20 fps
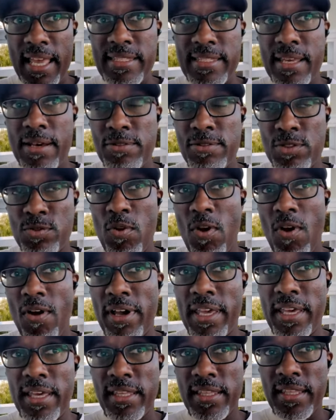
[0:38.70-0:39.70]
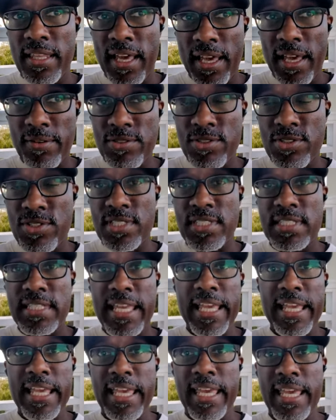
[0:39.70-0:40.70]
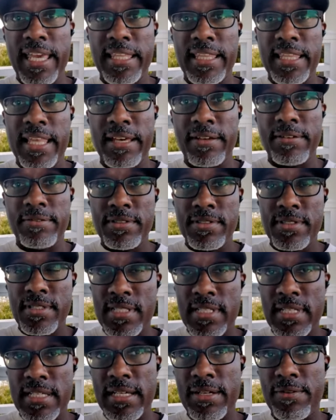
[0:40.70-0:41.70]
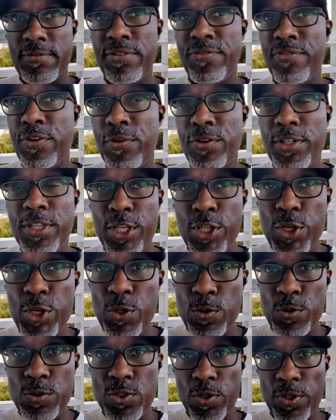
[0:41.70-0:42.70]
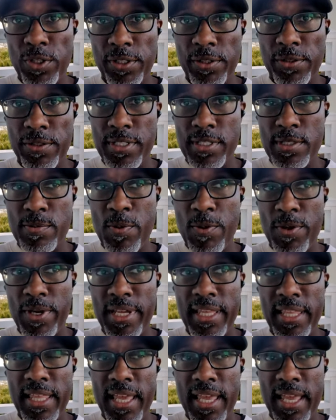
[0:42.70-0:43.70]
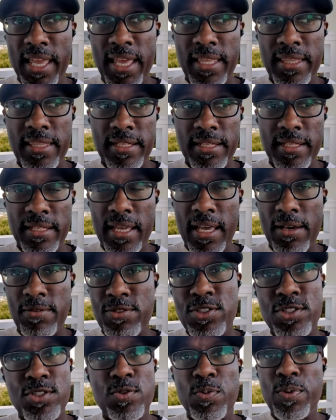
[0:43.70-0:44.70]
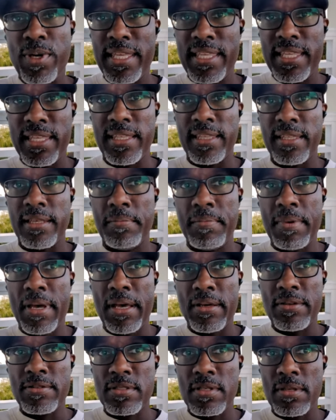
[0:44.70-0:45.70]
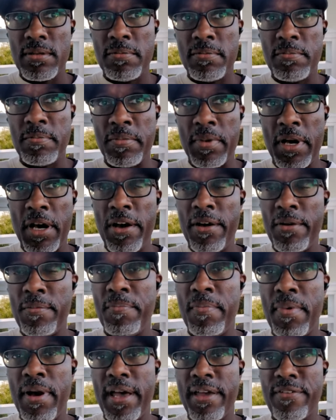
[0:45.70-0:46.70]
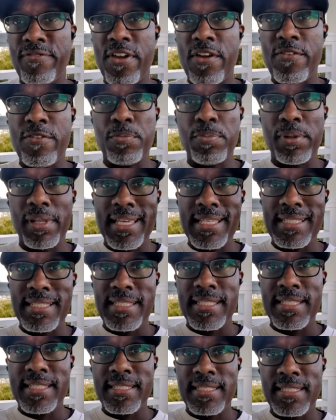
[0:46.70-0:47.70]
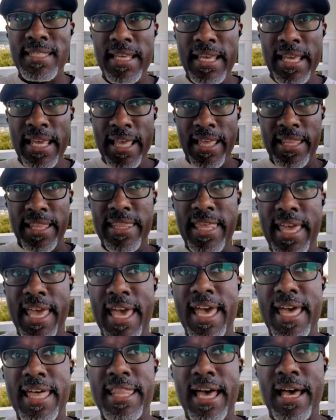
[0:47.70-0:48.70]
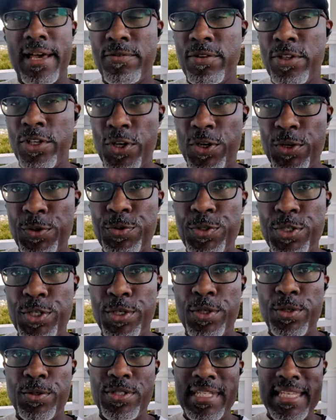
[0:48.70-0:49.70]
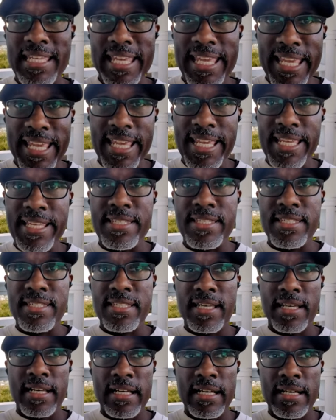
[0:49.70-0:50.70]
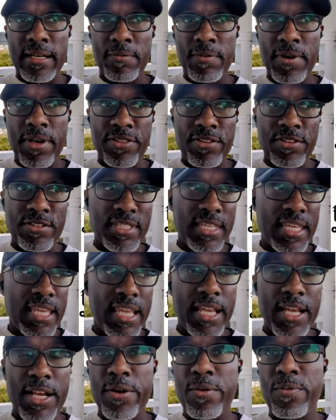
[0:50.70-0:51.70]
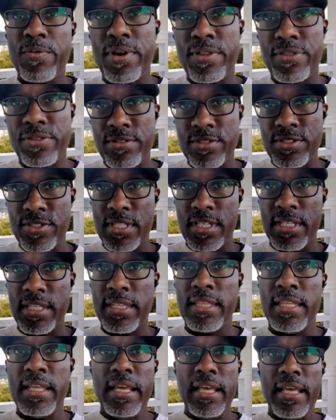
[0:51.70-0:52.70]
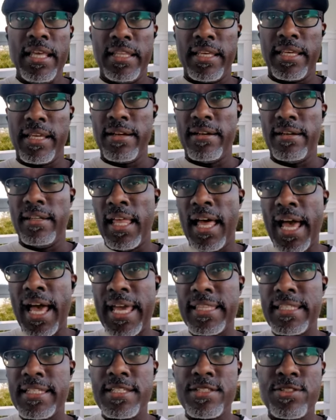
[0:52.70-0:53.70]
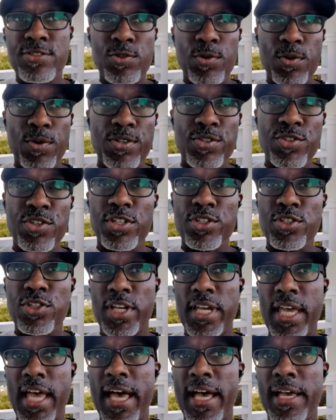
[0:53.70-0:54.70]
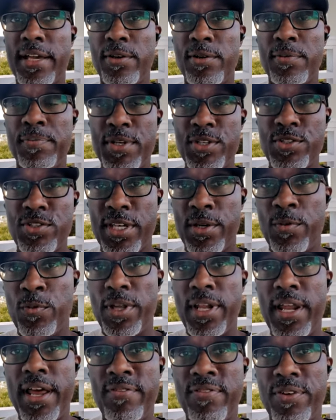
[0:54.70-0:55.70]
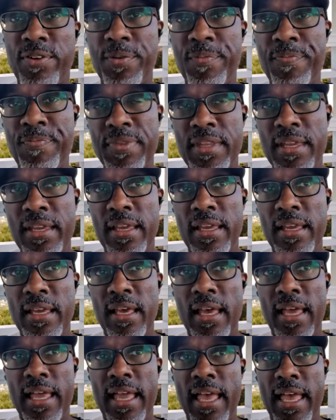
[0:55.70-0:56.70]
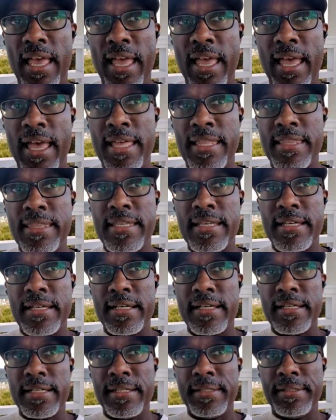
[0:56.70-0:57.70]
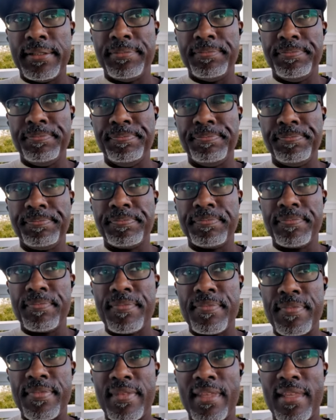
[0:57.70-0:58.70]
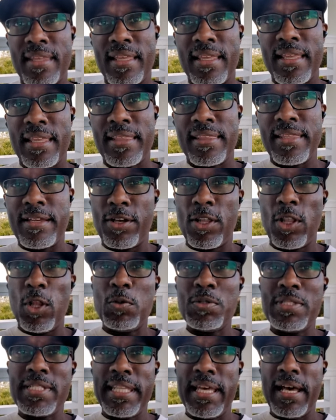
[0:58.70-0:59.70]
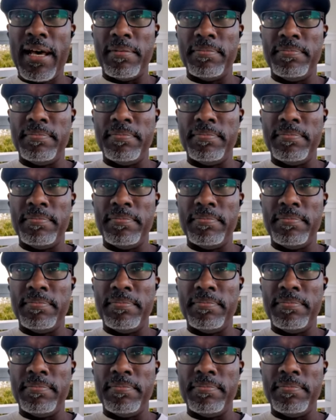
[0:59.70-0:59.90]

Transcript: as I was walking, I was just thinking, I was uh, reviewing the news earlier this morning, and uh, I was just reading about some of my favorite places that I would go to to eat, uh, whether it's here, whether it's in the Carolinas, Georgia, Chicago, Michigan, whatever. And um, they're closing